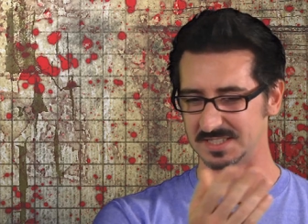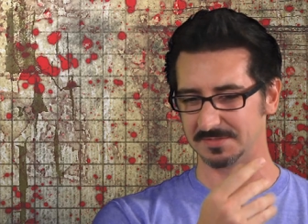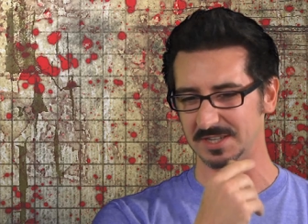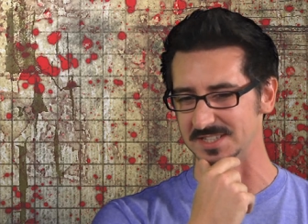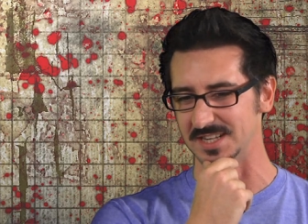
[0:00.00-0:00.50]
thing's
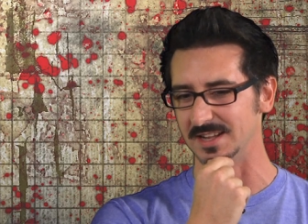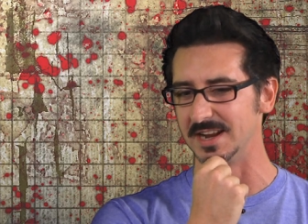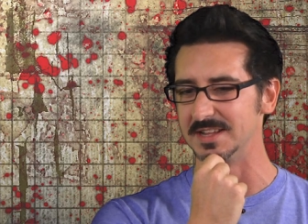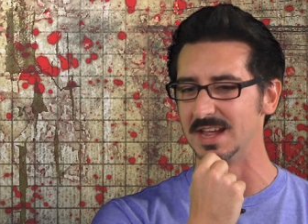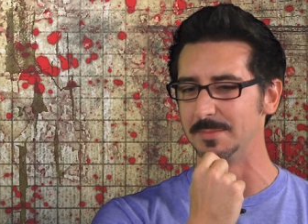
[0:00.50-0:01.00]
ever going to see the light
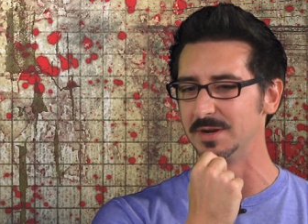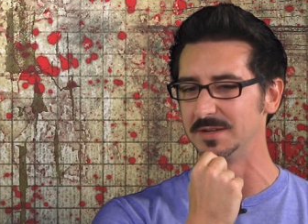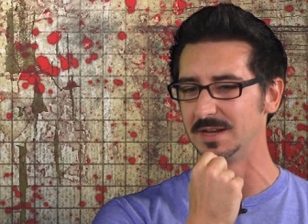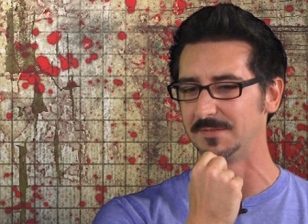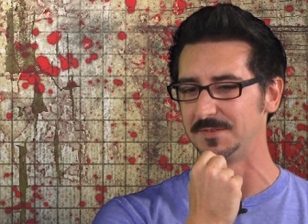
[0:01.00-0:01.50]
of day, but
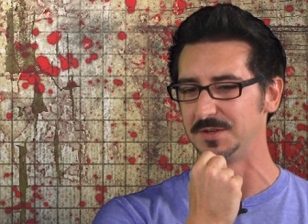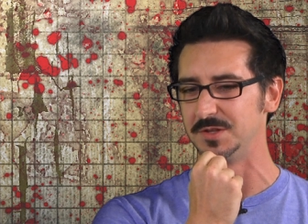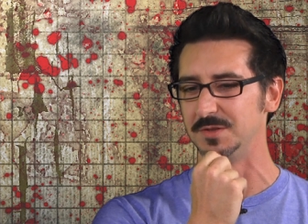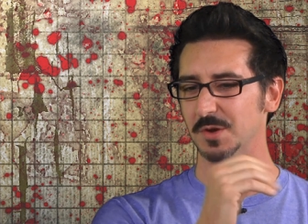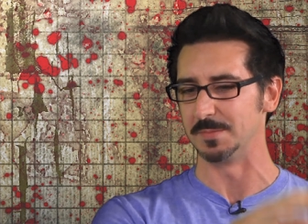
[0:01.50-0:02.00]
if you
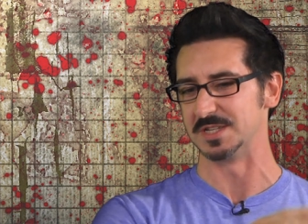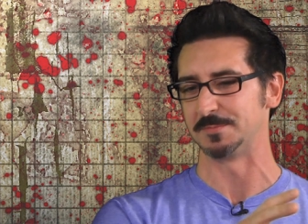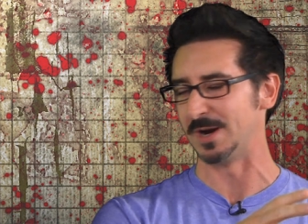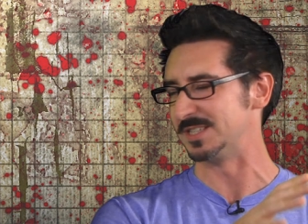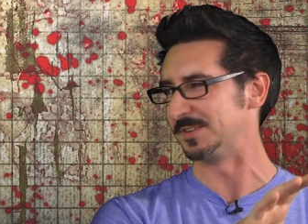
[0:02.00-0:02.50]
don't be
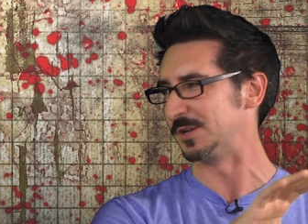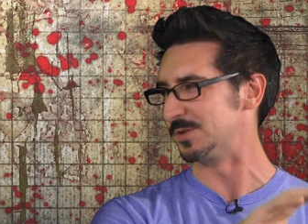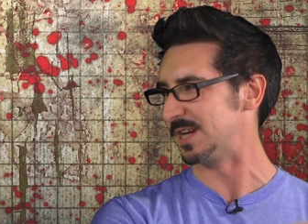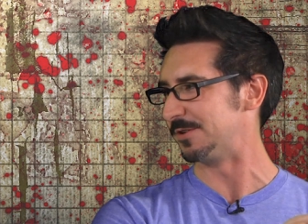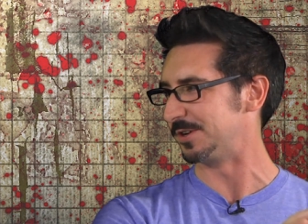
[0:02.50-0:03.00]
surprised if it
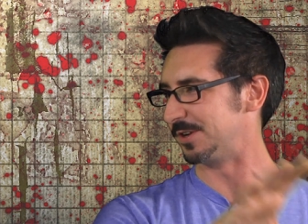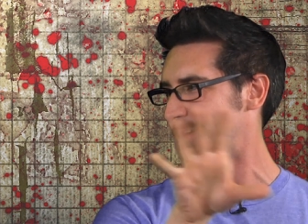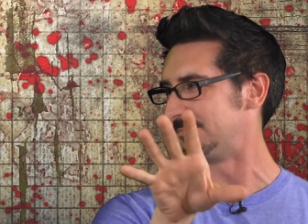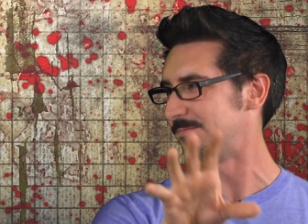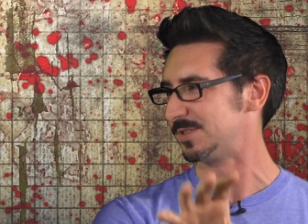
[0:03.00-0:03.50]
goes out under
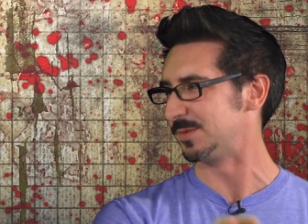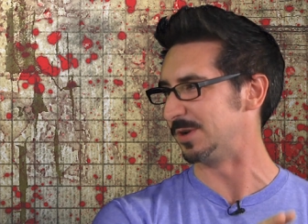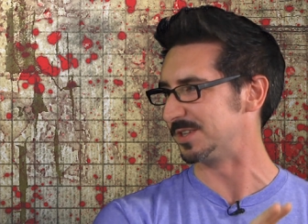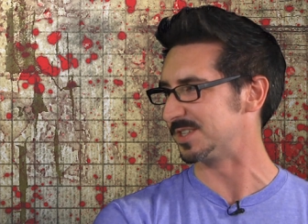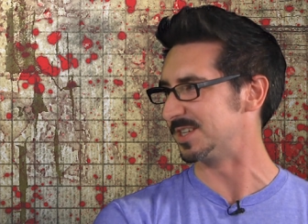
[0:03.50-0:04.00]
someone
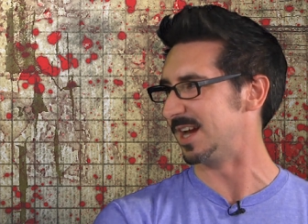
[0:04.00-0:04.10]
else's